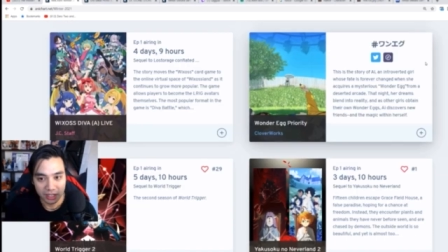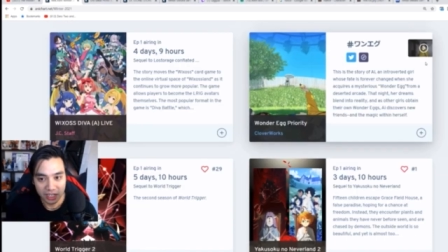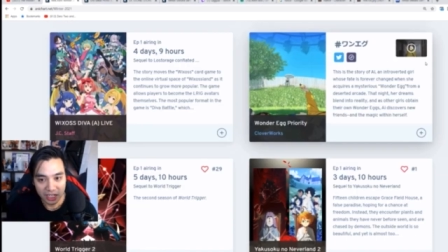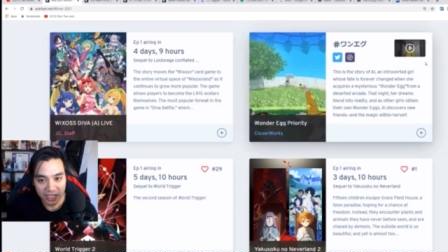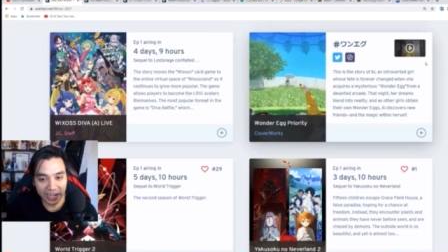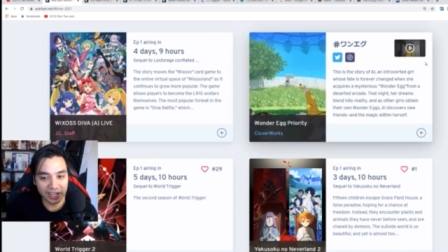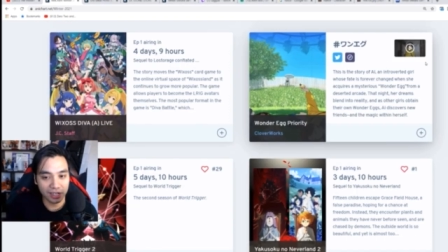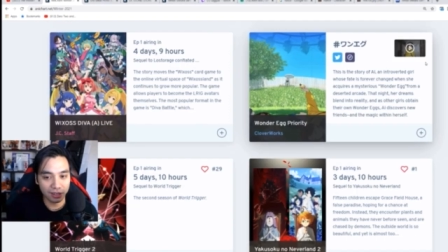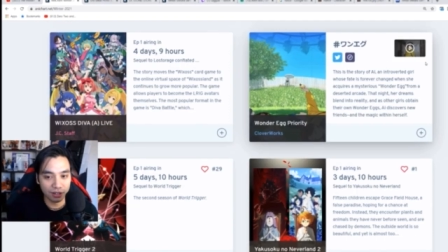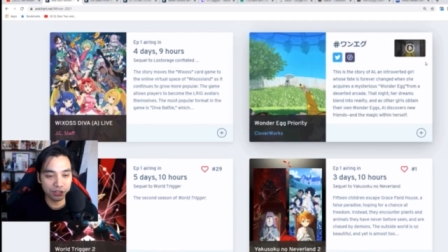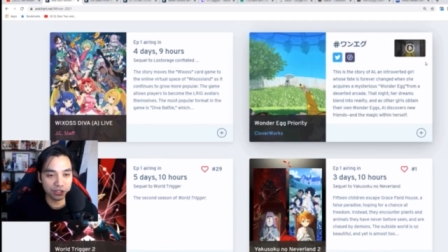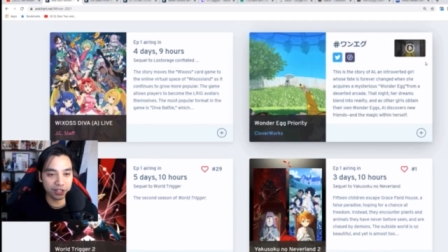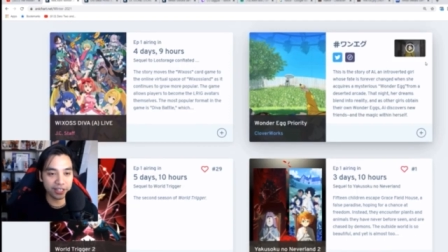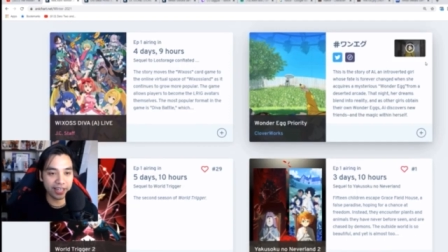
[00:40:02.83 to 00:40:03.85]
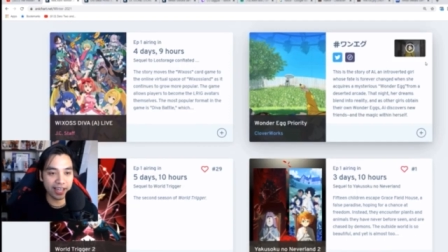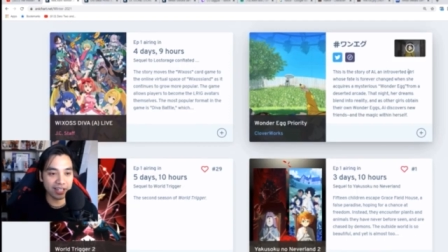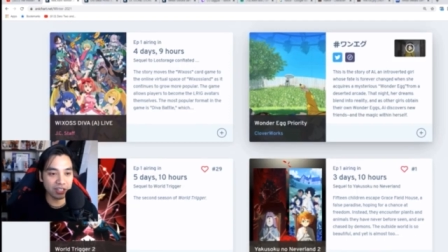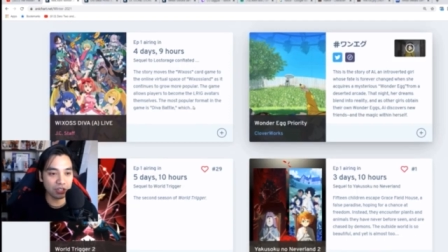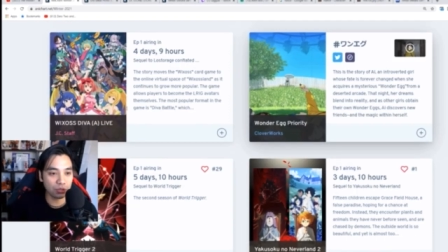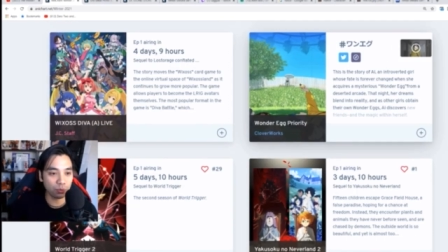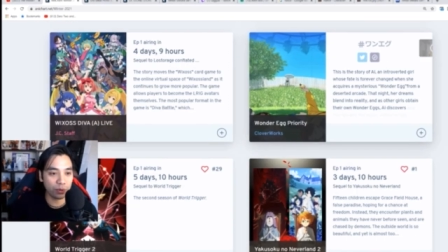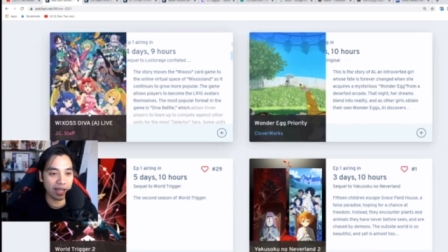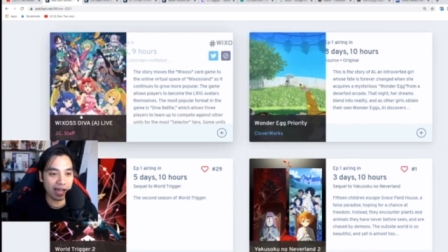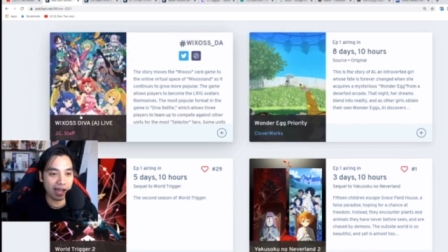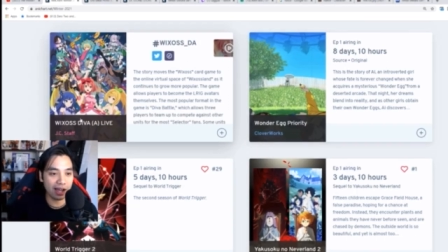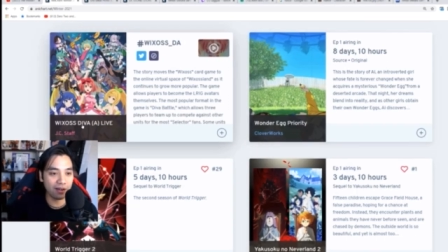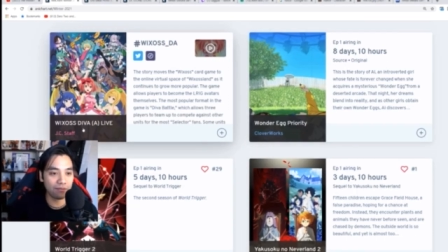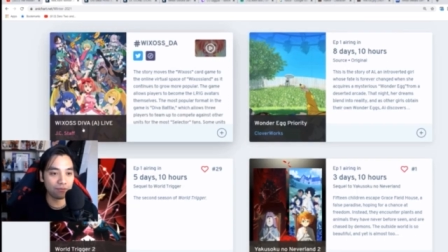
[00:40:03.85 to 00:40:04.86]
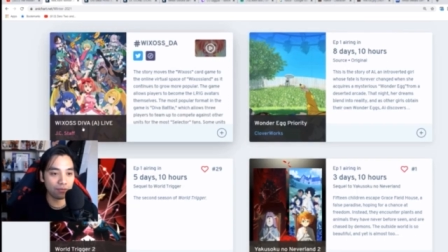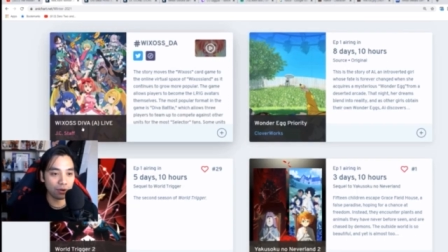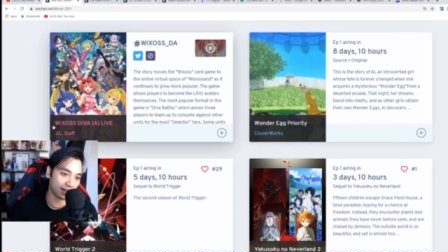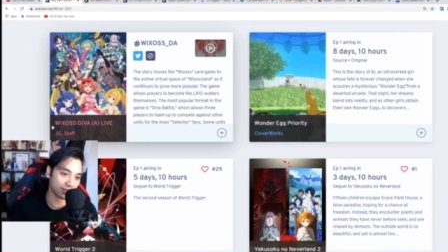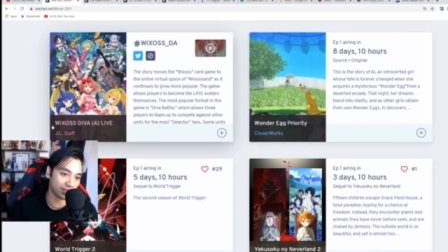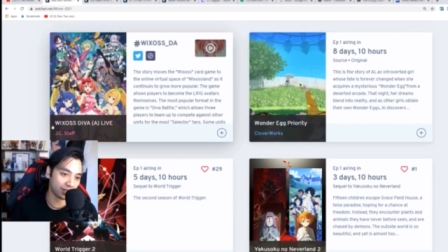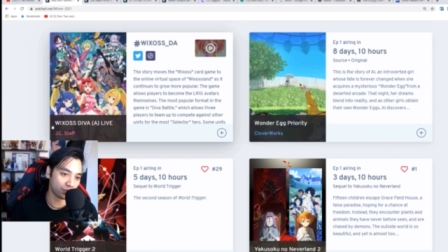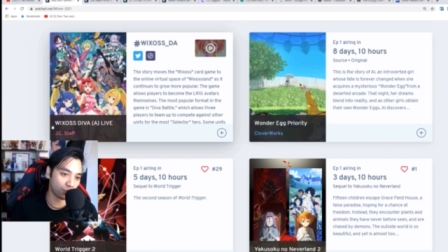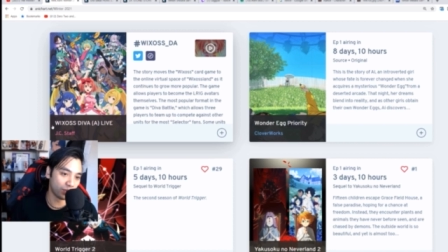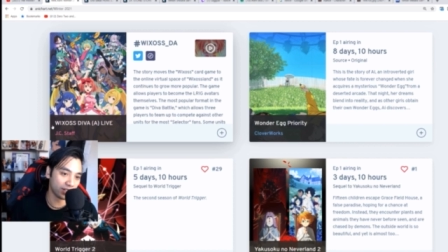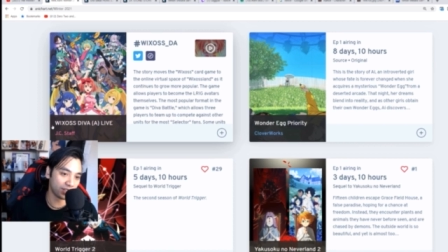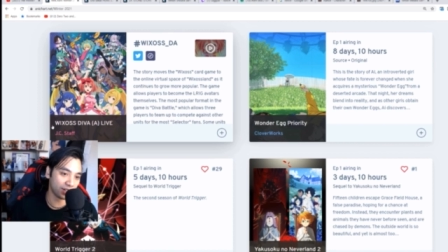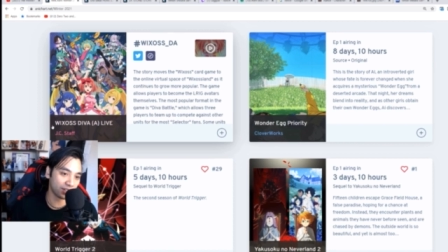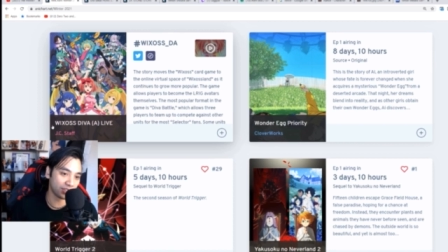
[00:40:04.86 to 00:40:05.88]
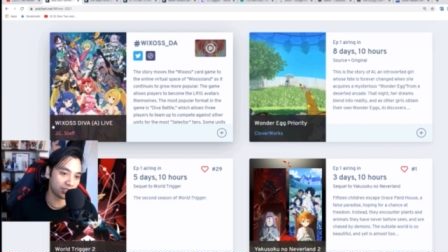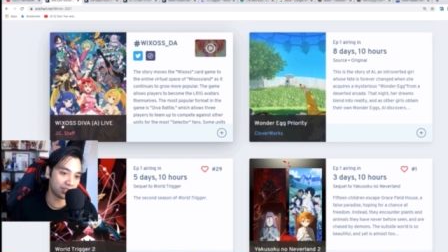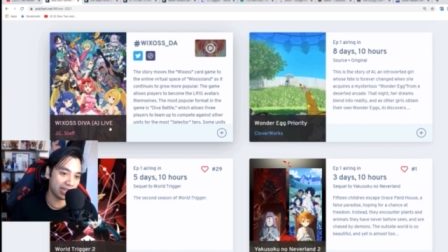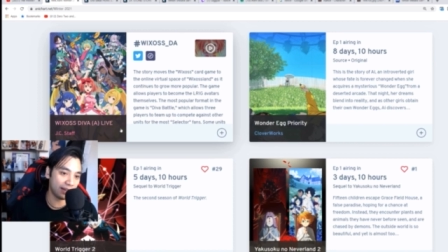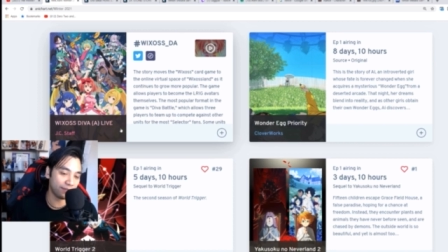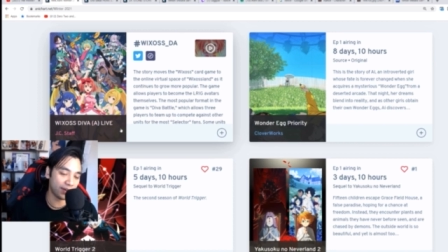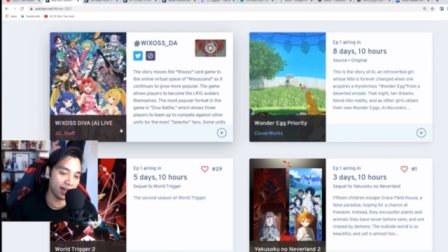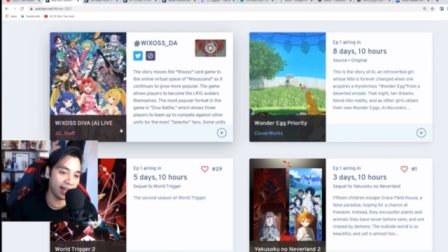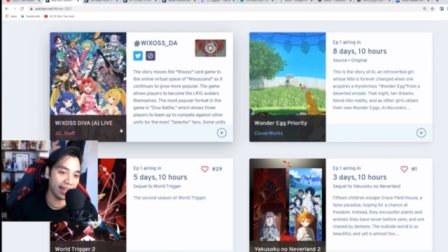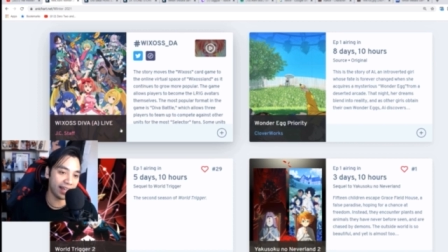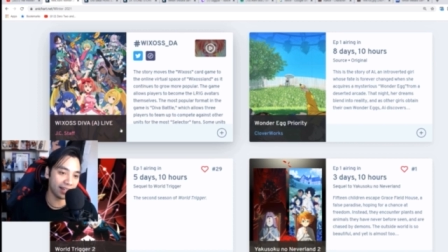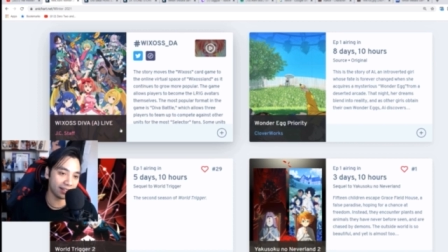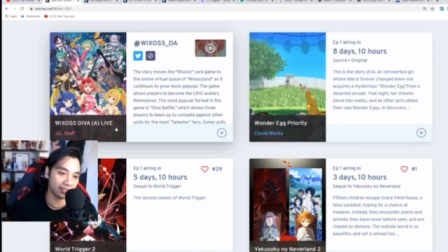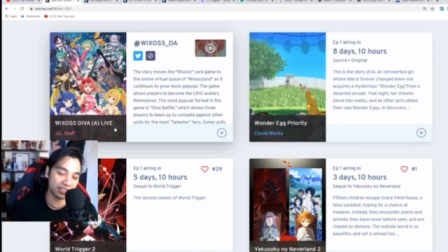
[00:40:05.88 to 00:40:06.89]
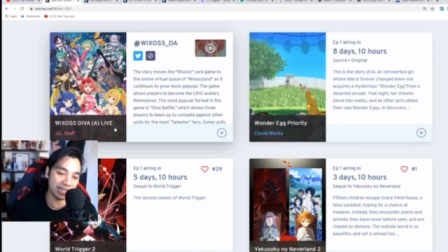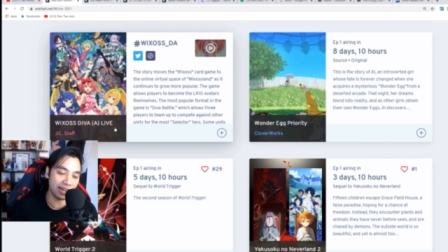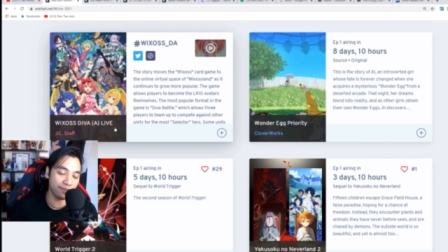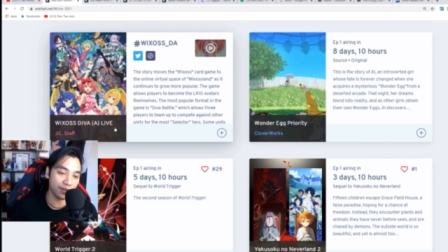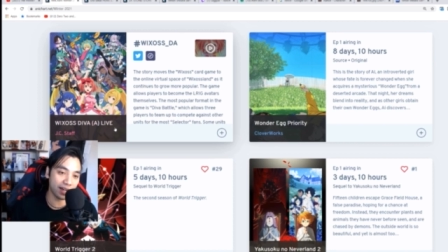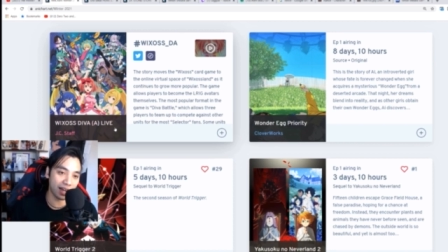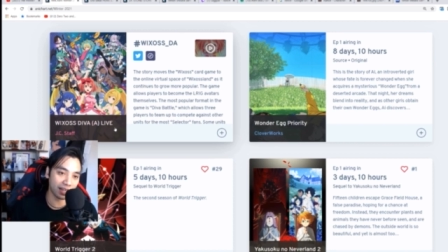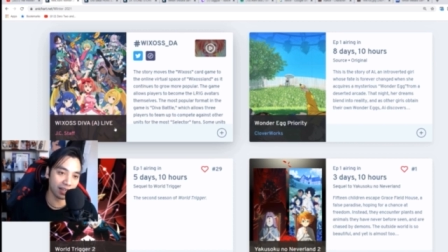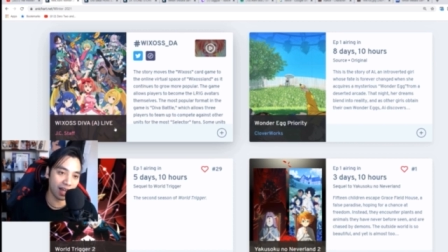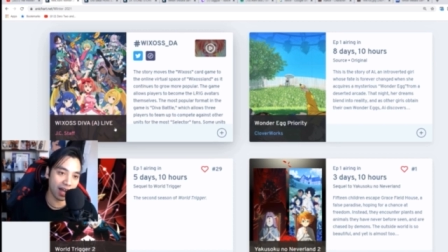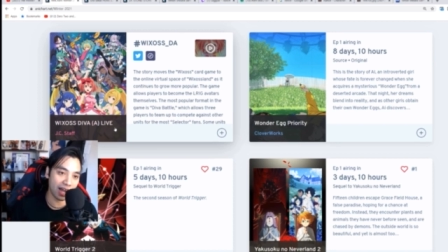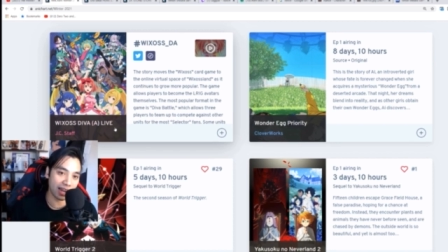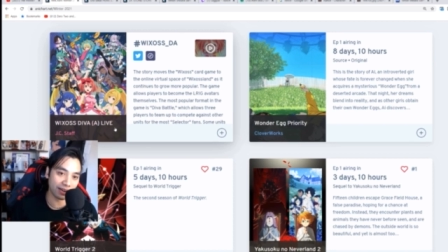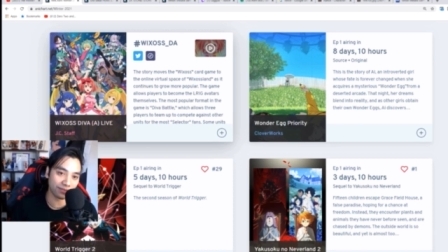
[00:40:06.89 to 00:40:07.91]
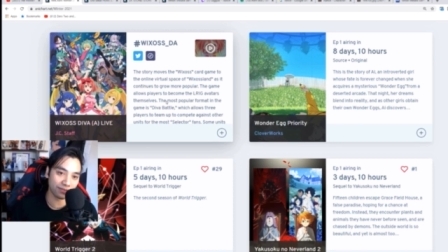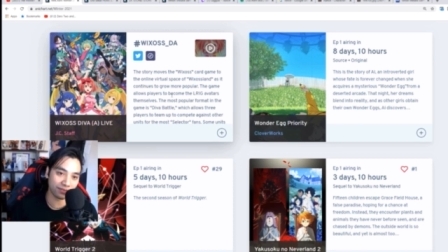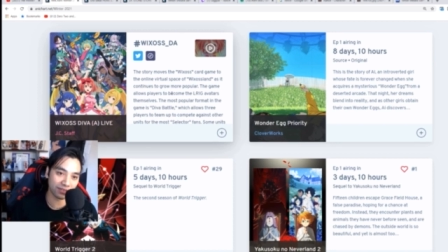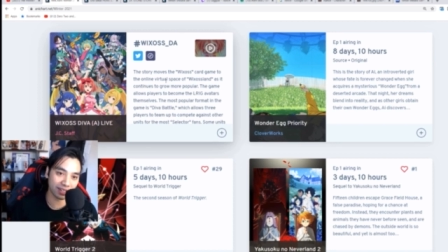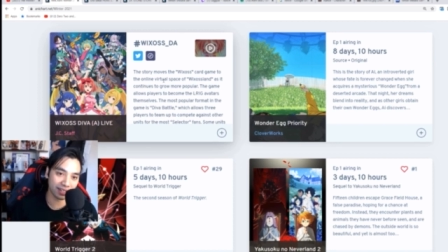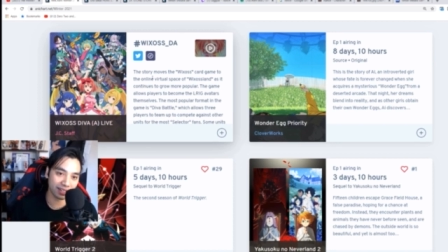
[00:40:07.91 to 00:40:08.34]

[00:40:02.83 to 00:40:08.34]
Getting close to the end, we have, what's this? Wissos Diva Alive.